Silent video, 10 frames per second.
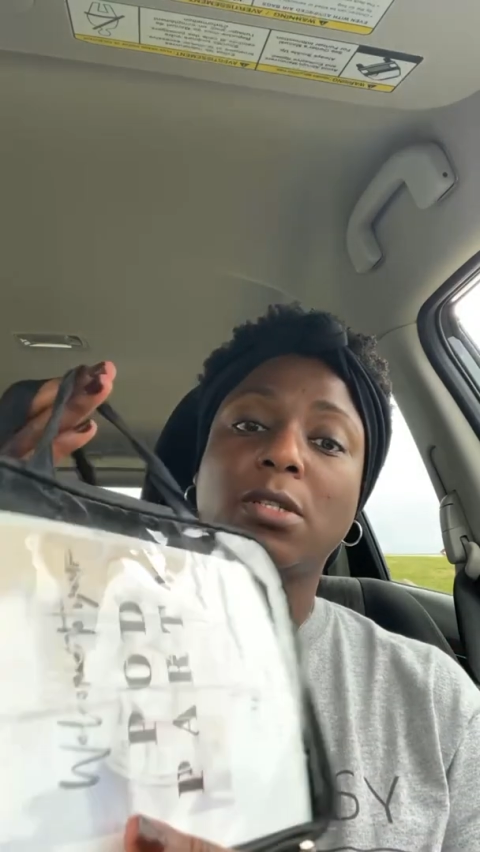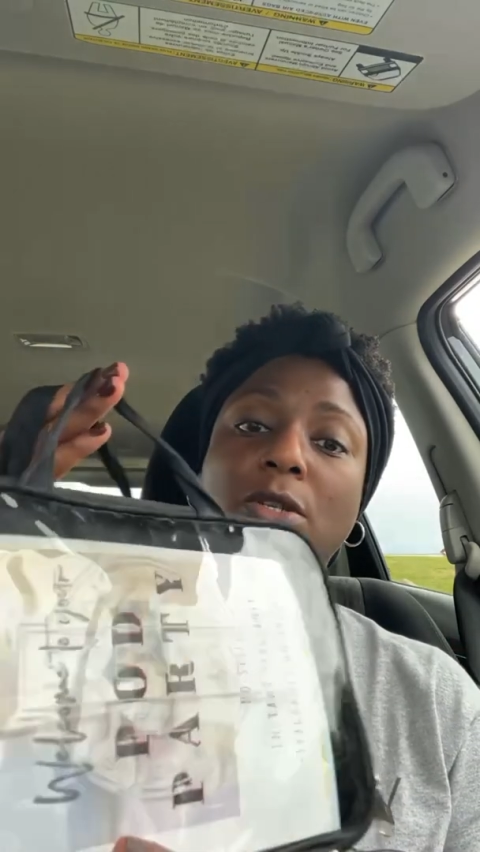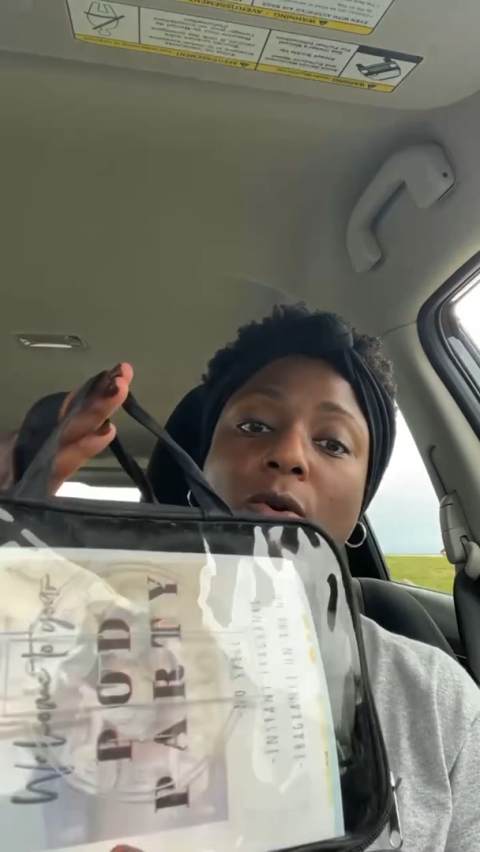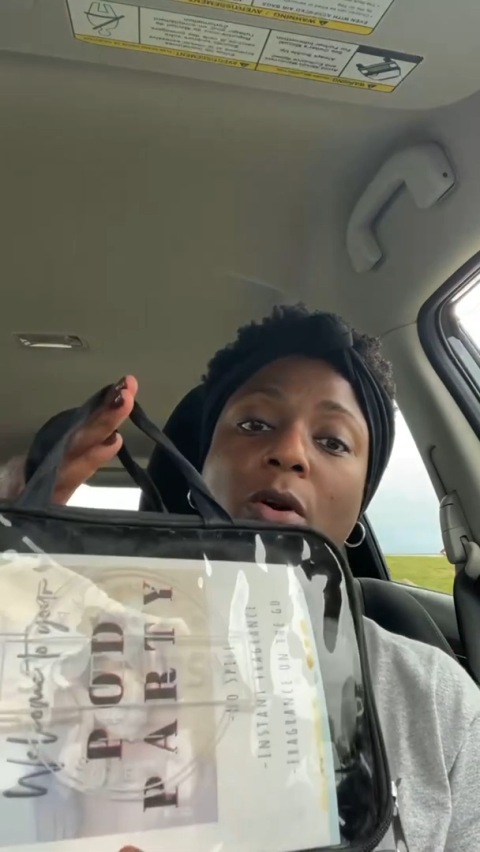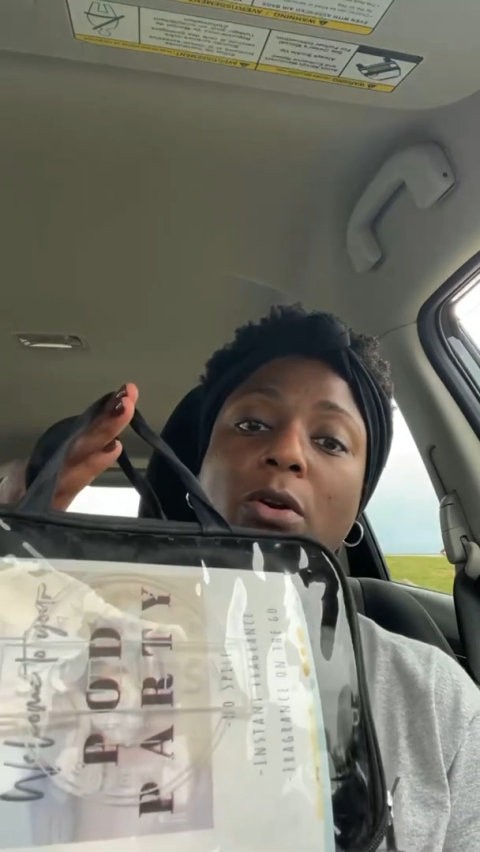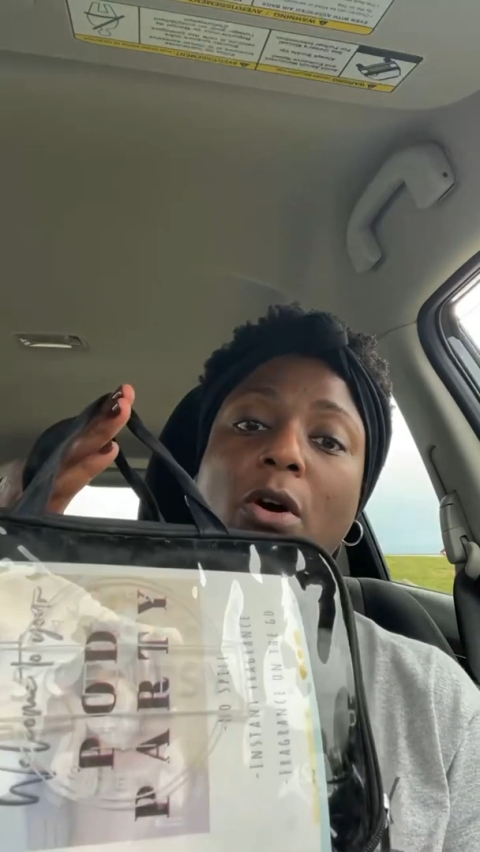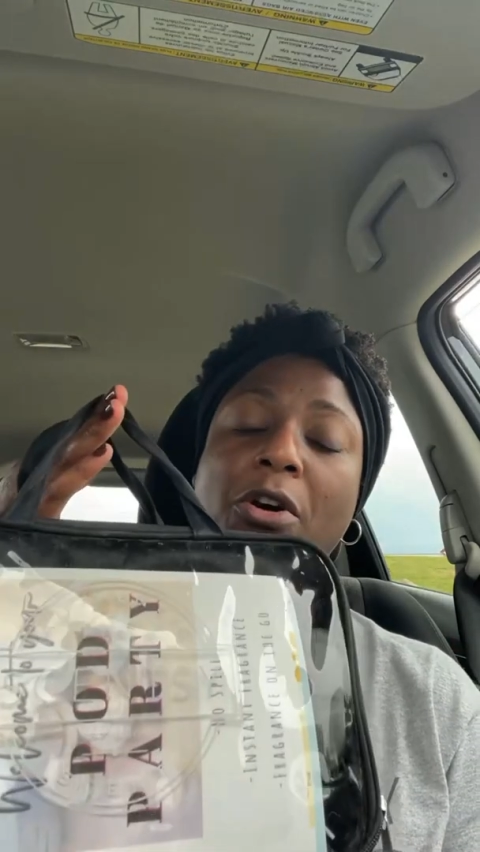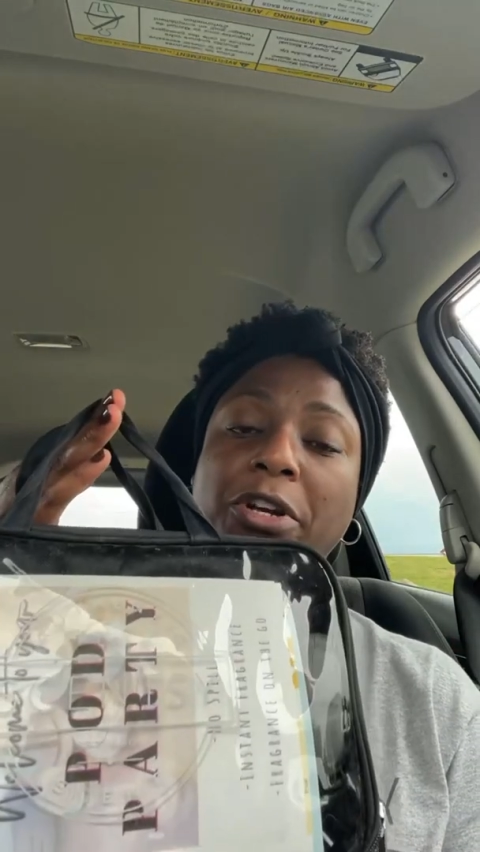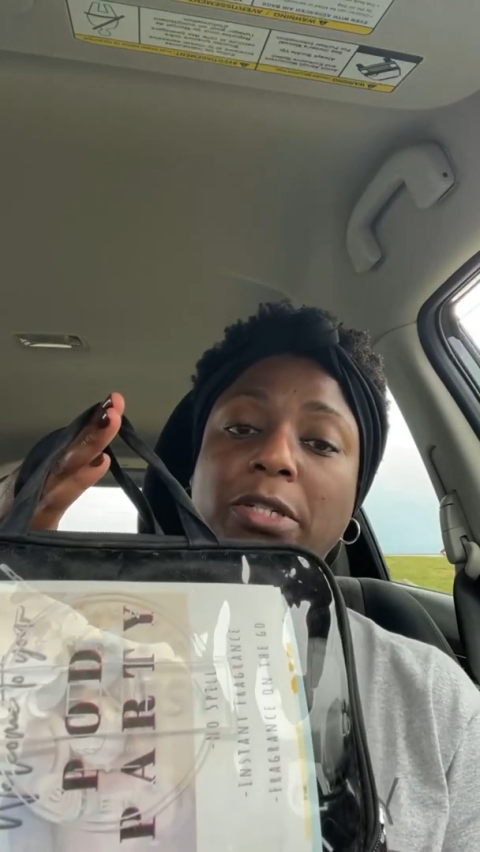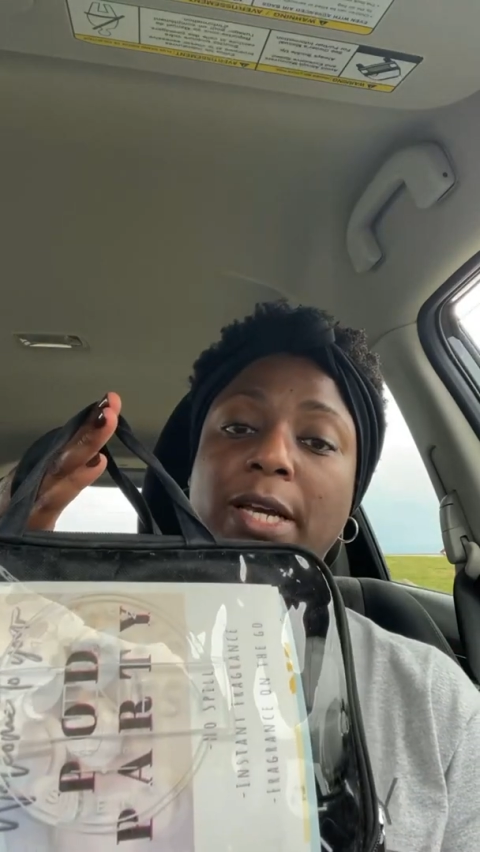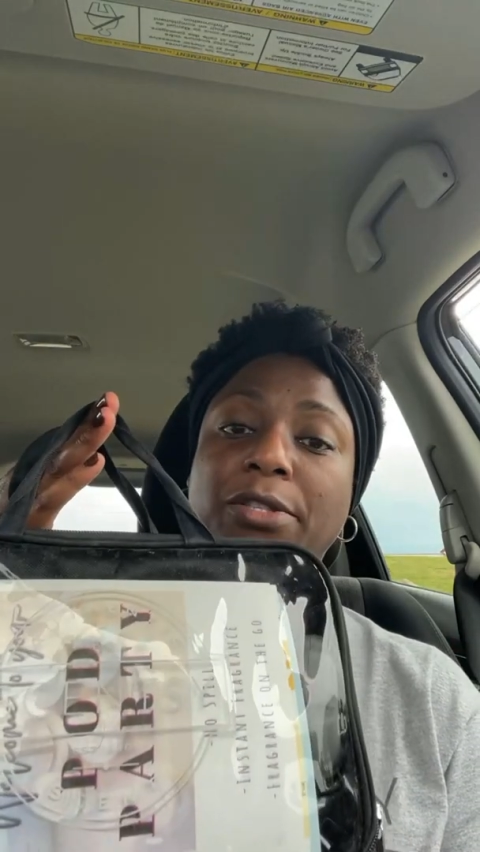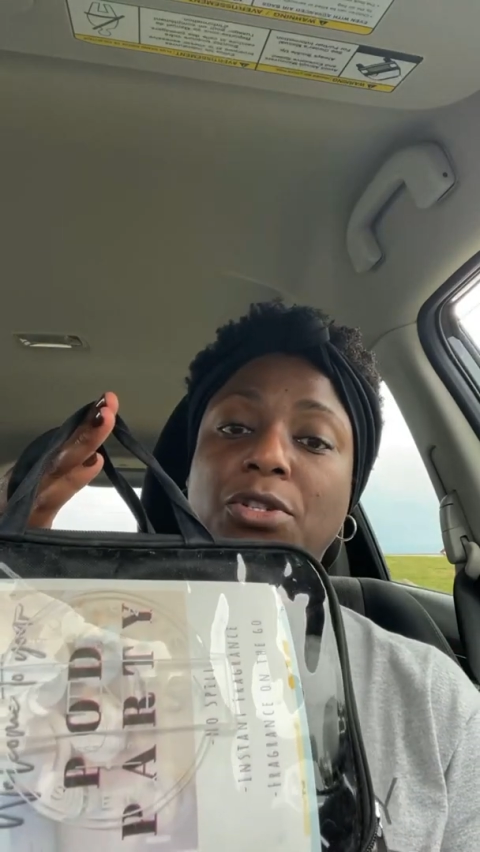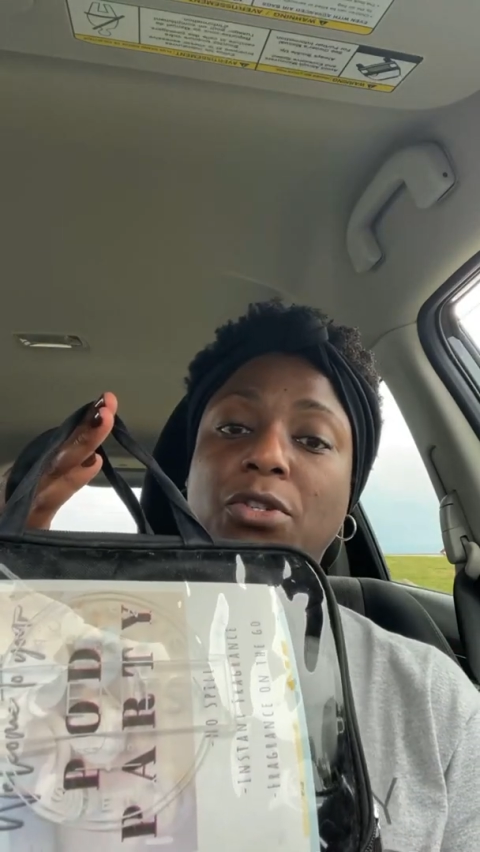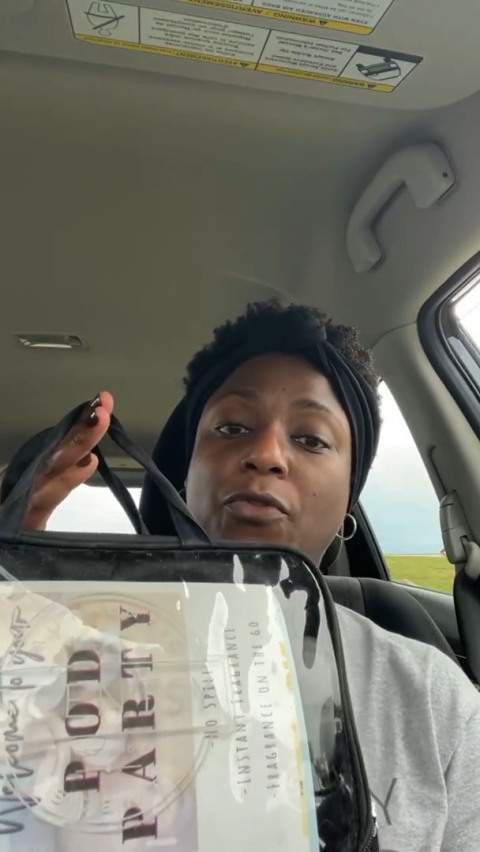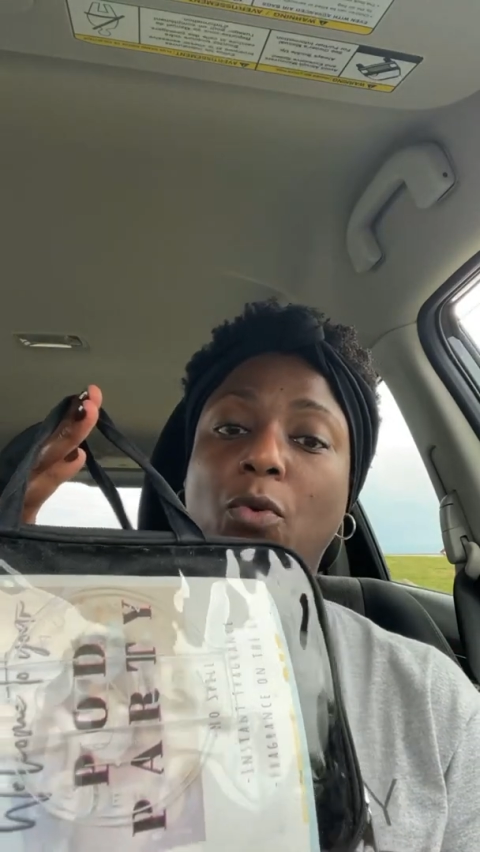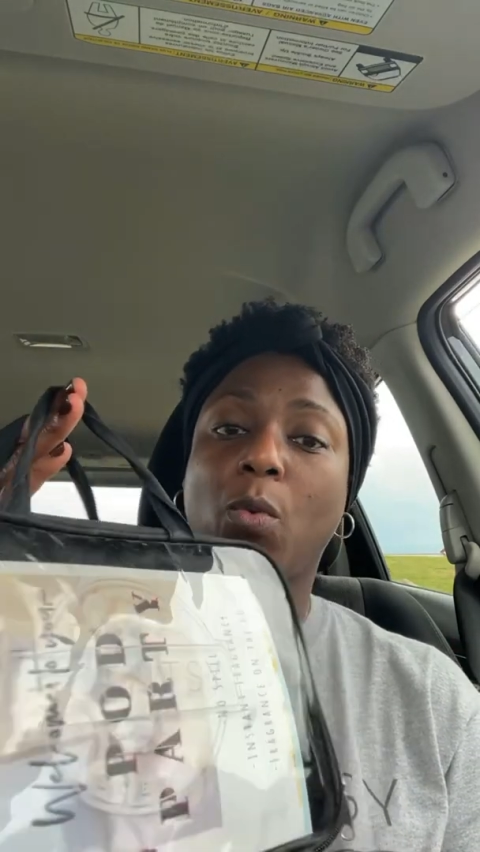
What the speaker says: So all your testers for